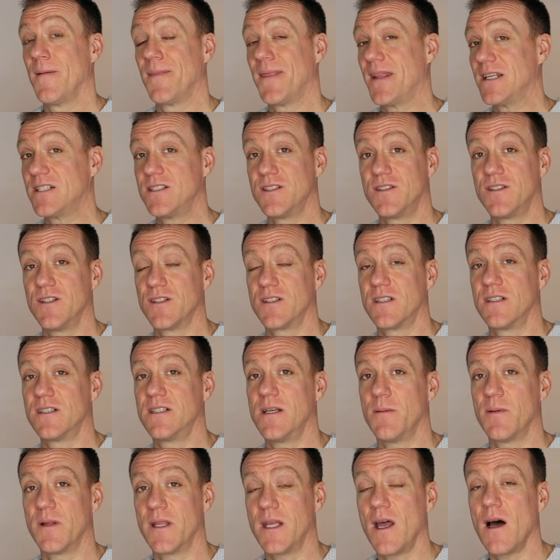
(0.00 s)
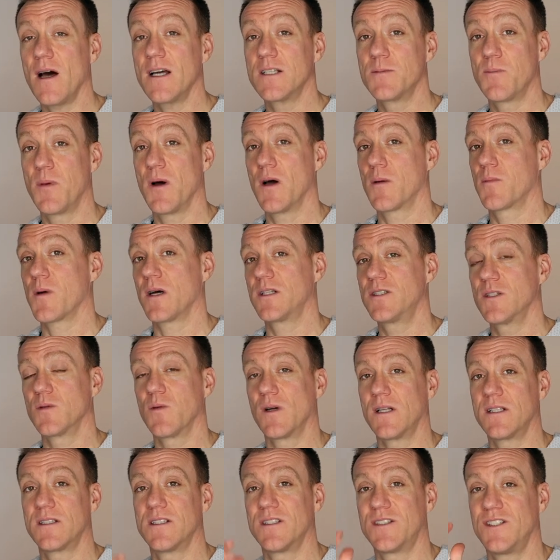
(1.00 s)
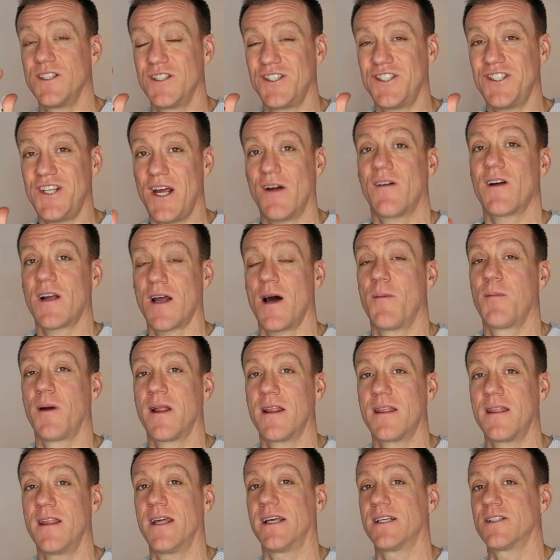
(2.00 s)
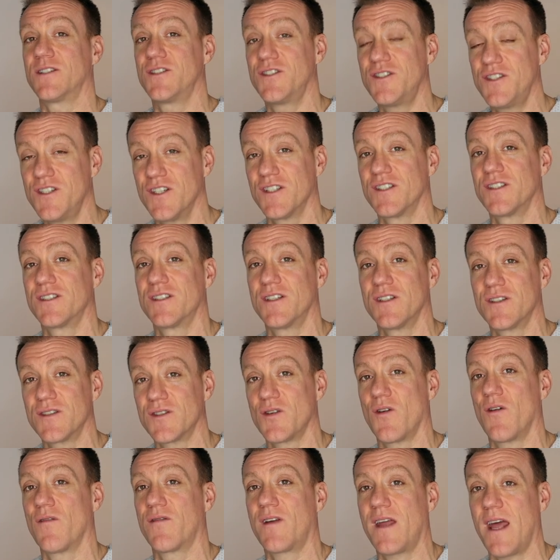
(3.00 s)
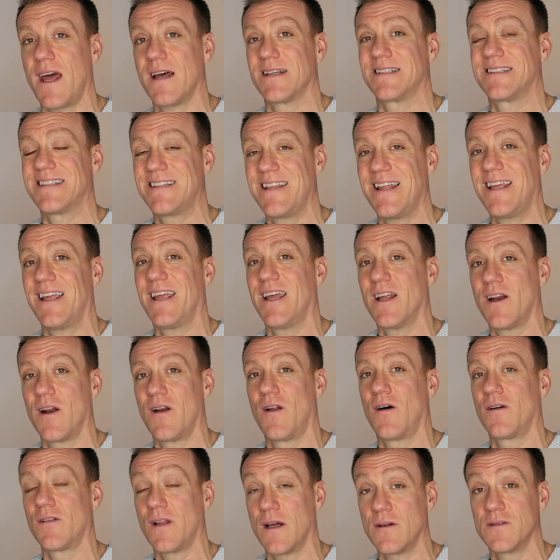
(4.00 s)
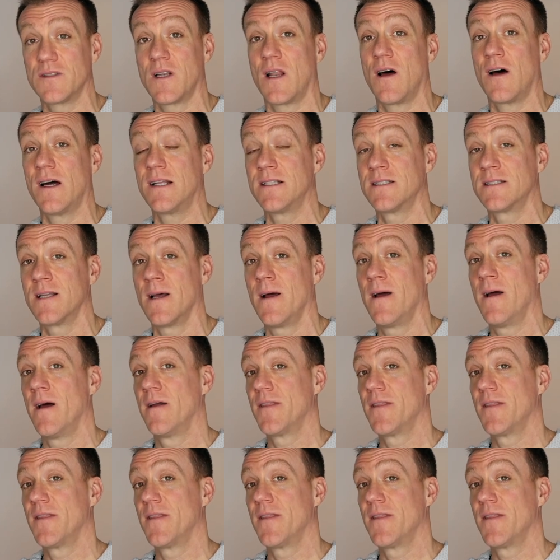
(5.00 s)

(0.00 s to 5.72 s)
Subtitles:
This is just the tip of the iceberg, but I just wanted to just share a couple of things just to sort of get us thinking along those lines,